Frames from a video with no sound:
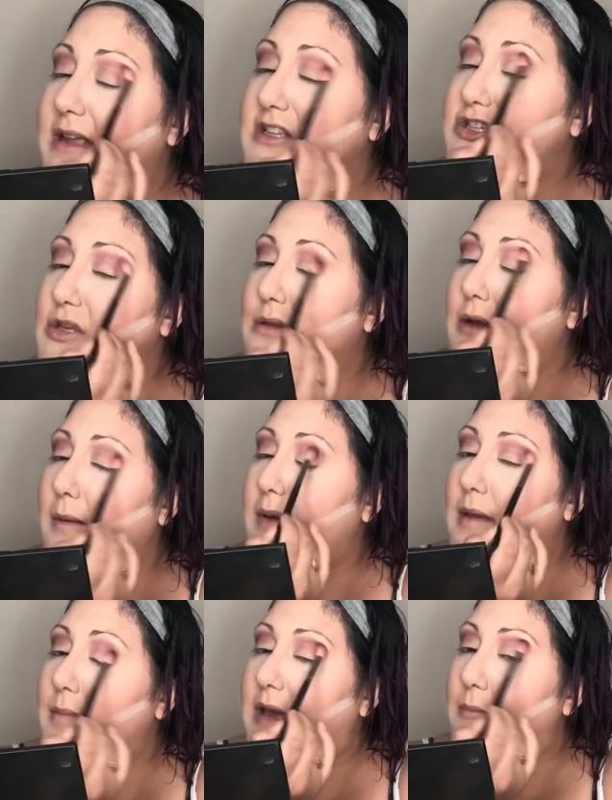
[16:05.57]
didn't you throw
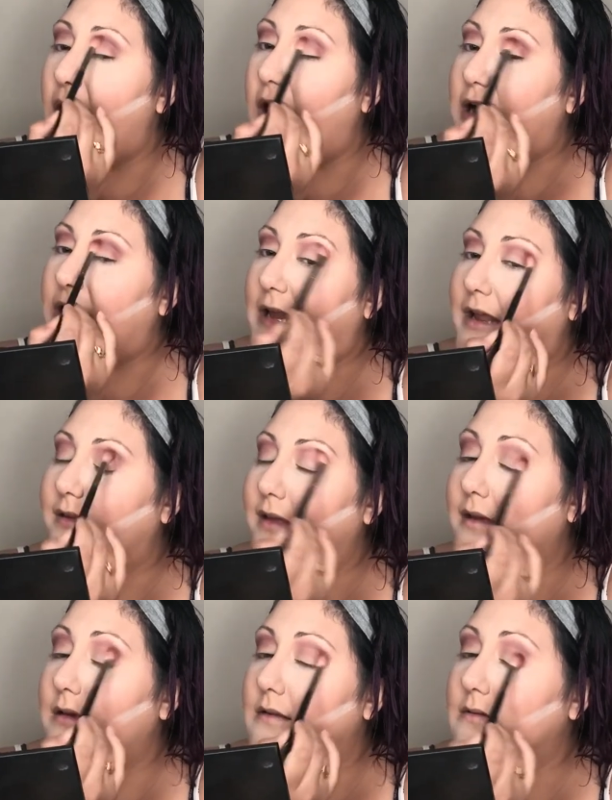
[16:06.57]
me a big party?
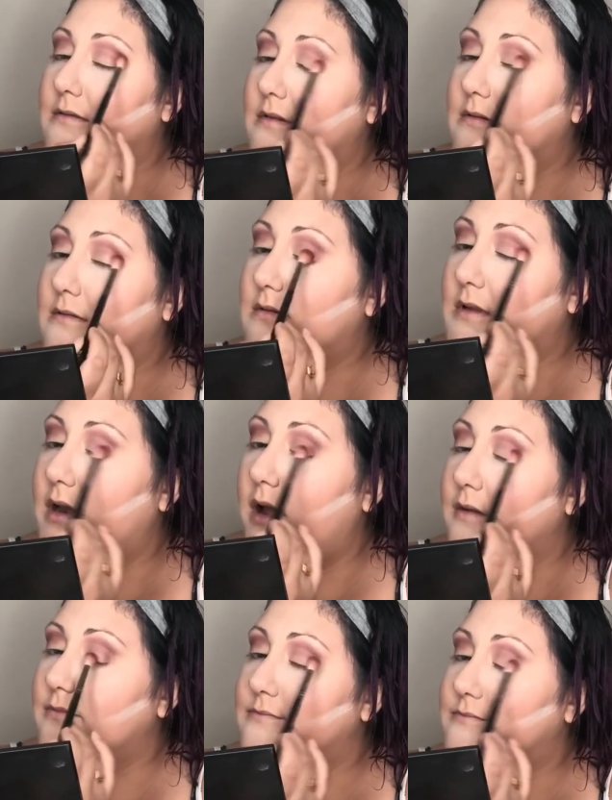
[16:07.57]
Like, you know,
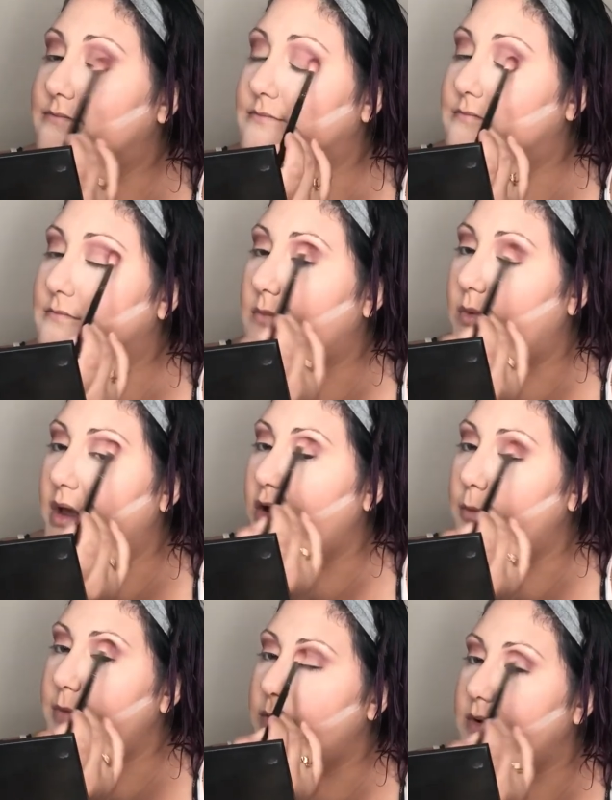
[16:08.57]
well, I
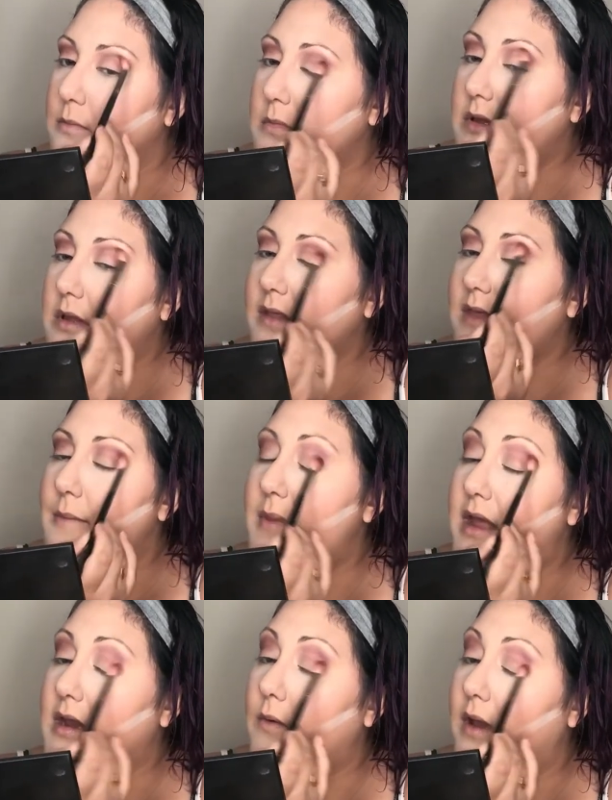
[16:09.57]
hope he wouldn't be like that. But
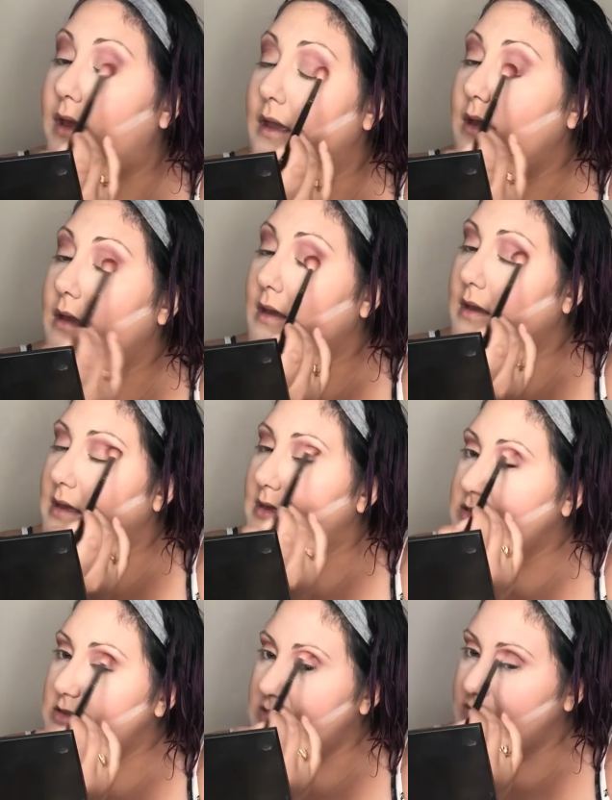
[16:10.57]
anyway, he
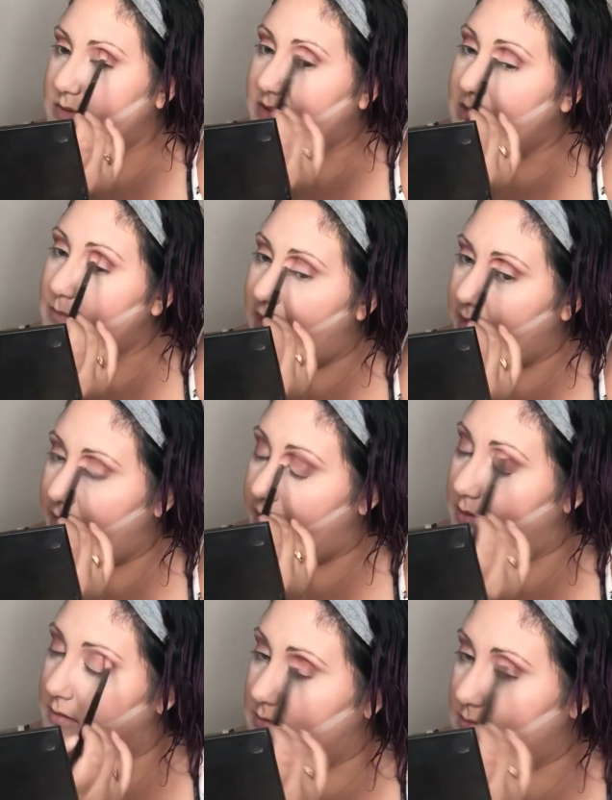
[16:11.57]
was just really
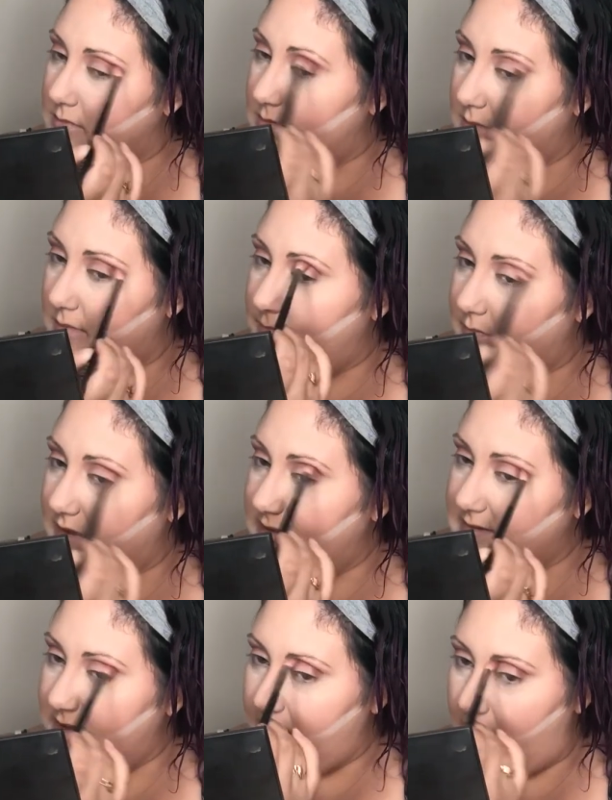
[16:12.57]
mellow and
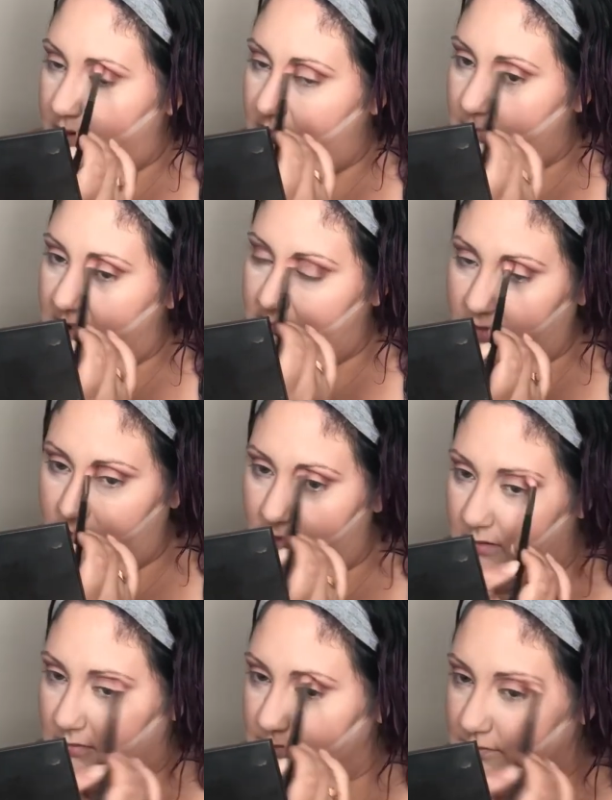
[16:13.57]
easygoing, my
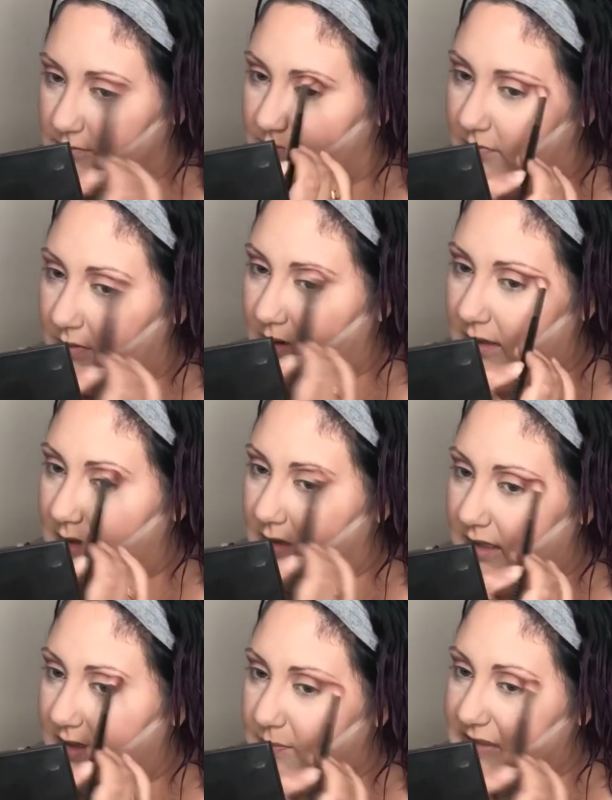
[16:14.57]
little
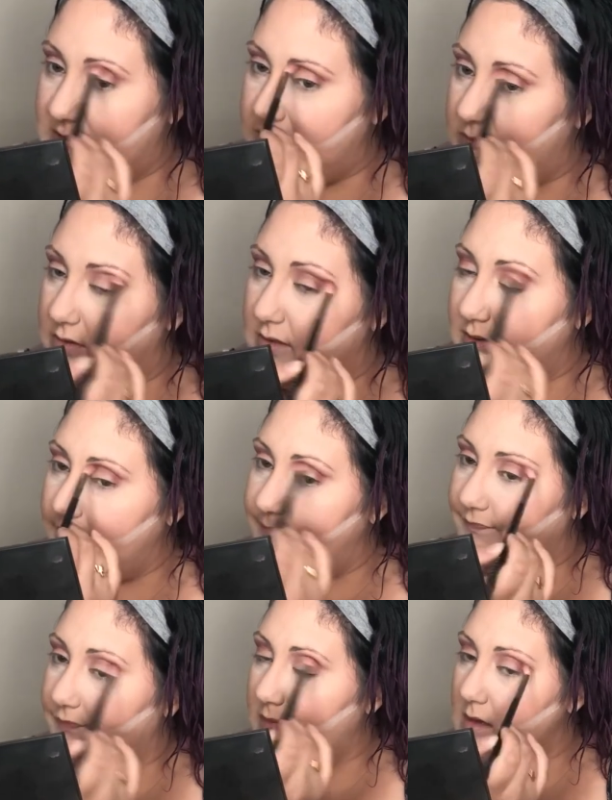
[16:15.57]
hippie dude.
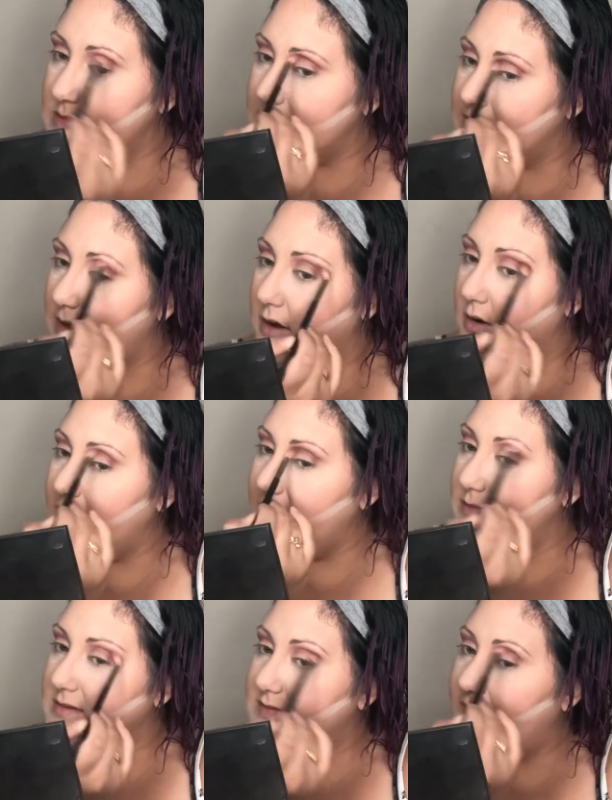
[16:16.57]
So he
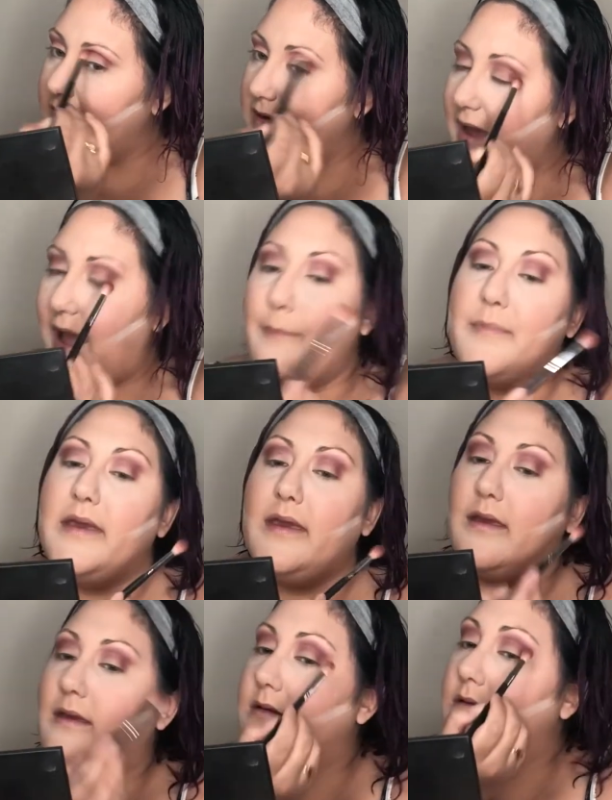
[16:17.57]
was very
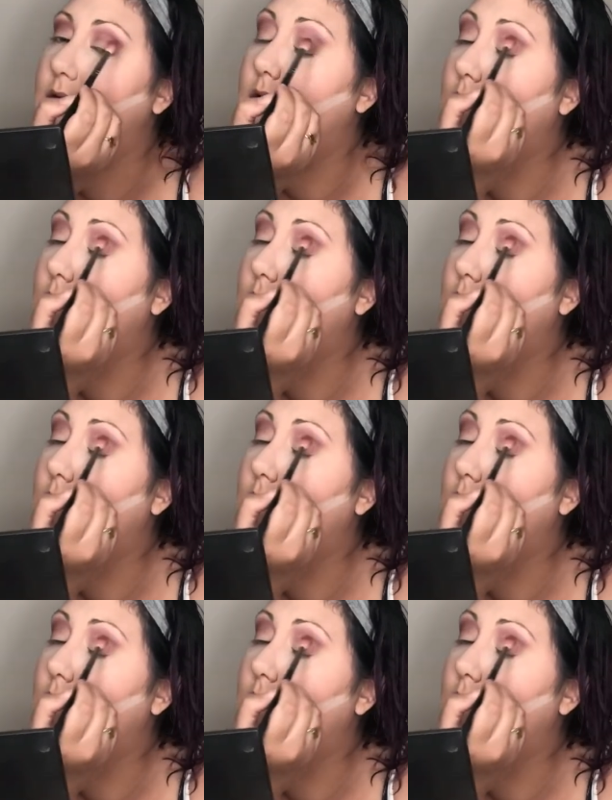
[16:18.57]
happy and